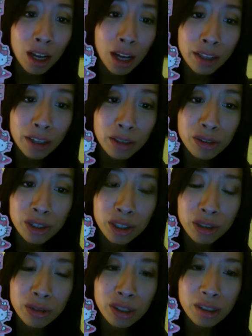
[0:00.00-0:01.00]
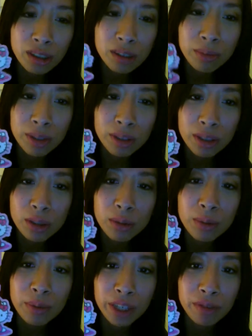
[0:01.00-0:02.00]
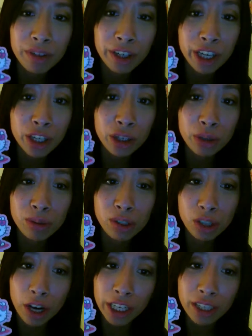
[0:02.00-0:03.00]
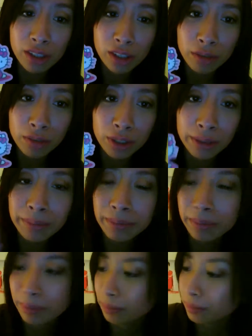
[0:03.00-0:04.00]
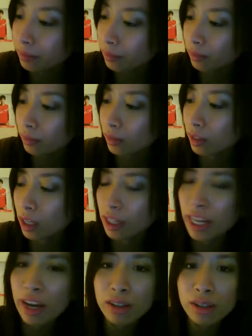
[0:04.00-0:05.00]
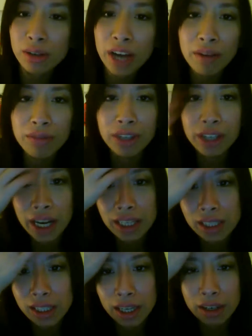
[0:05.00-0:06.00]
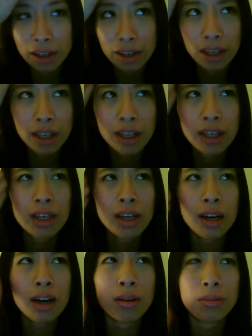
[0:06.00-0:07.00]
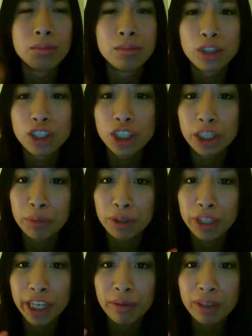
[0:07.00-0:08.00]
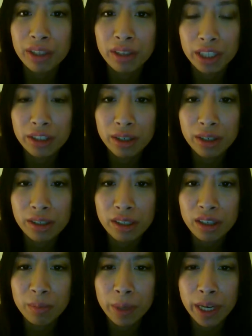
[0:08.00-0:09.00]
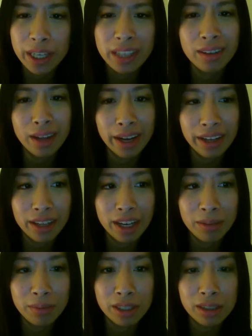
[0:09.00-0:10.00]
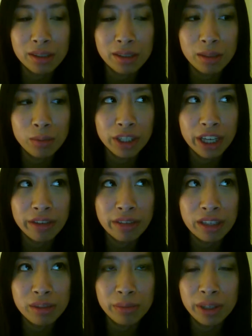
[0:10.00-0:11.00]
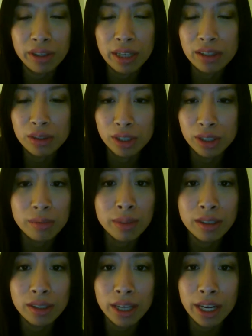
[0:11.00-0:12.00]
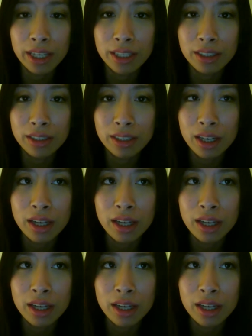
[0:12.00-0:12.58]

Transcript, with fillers: I thought it was cute. This is this would be a very cute stocking stuffer. They also have the kinds that are um, shimmery with glitter and stuff, but I didn't like that because someone gave that to me last Christmas, and